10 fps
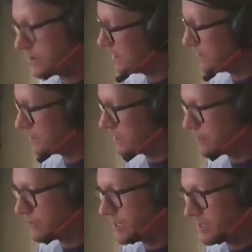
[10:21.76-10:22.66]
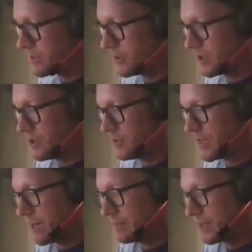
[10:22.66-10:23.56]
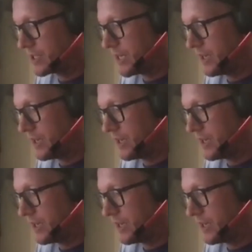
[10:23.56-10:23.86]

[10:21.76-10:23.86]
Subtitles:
doesn't really slow a cube down much, hey?